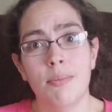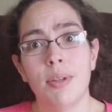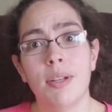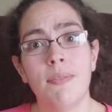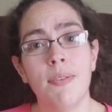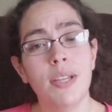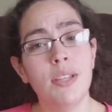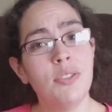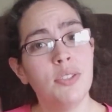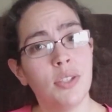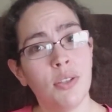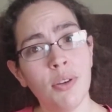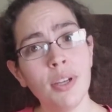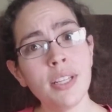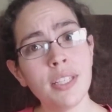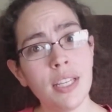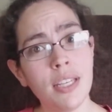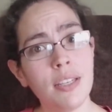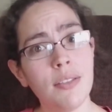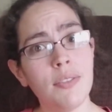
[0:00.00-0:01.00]
But if I use the
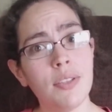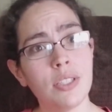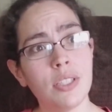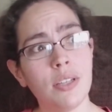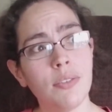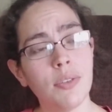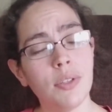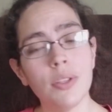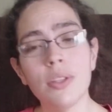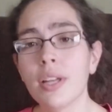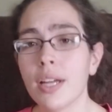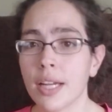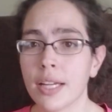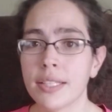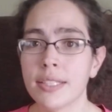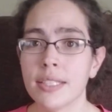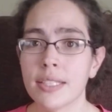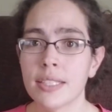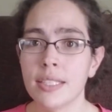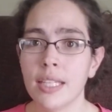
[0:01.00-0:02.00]
correct end of the shovel, I'll
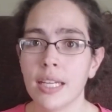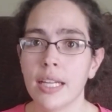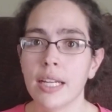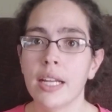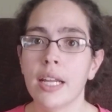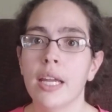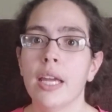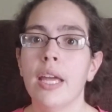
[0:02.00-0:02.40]
succeed.